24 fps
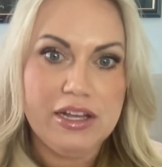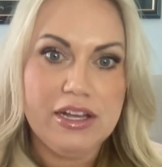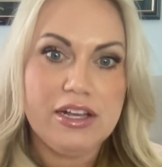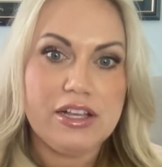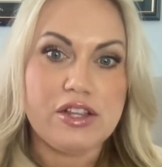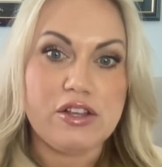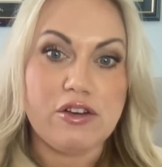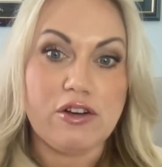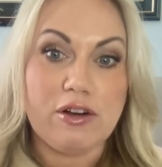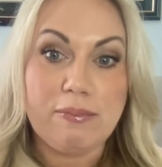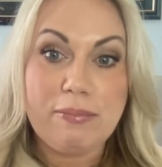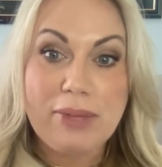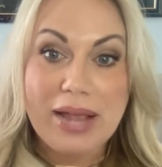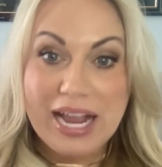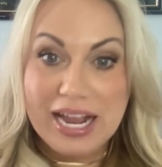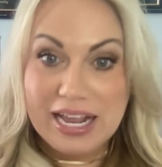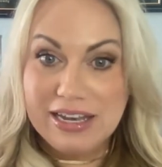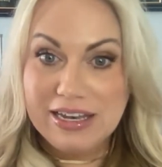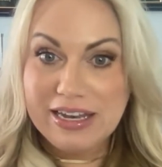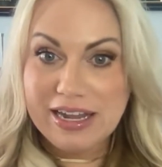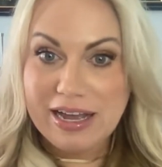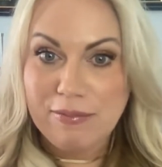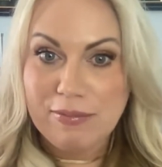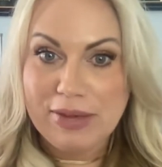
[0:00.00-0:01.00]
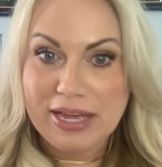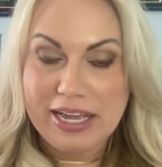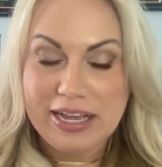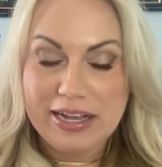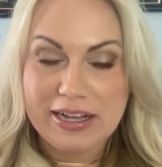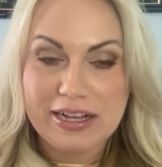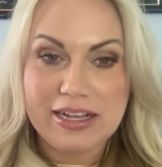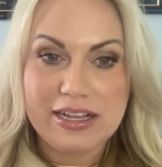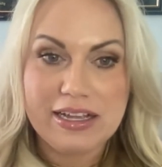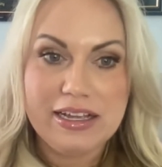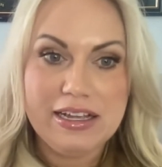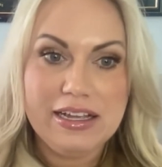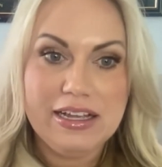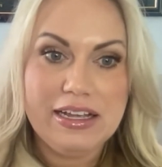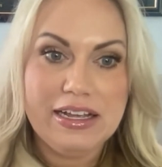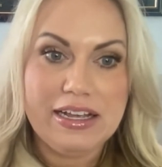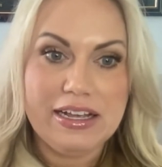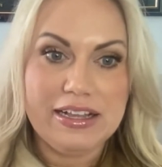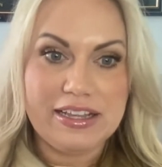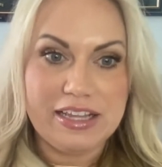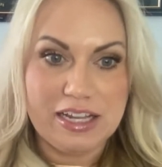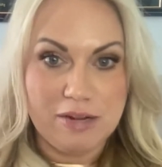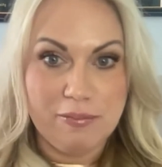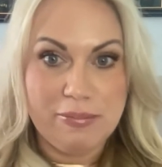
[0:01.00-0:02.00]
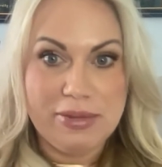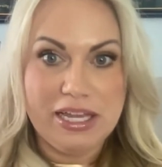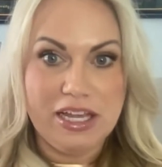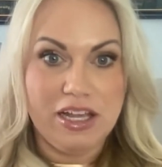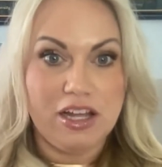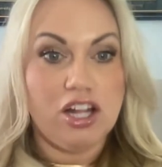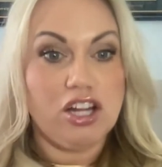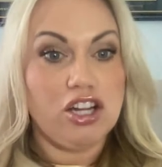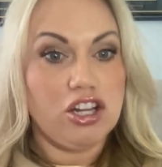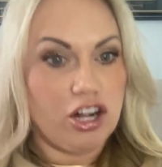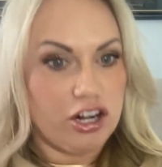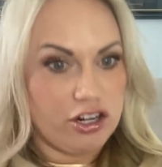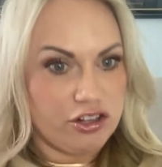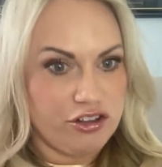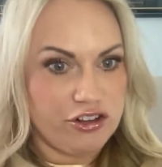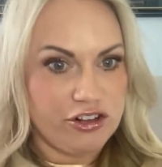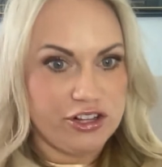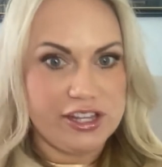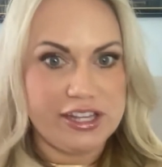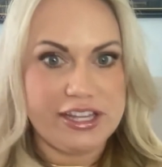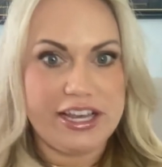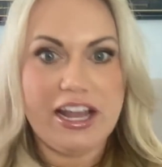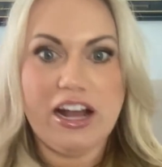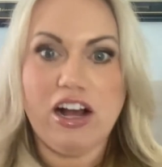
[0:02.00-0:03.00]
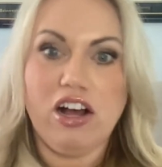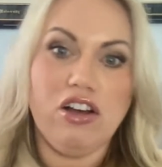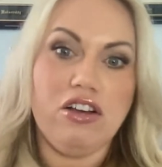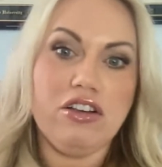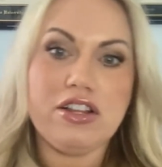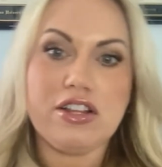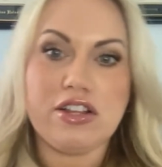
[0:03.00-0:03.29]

So a pandemic is going to be a larger scale.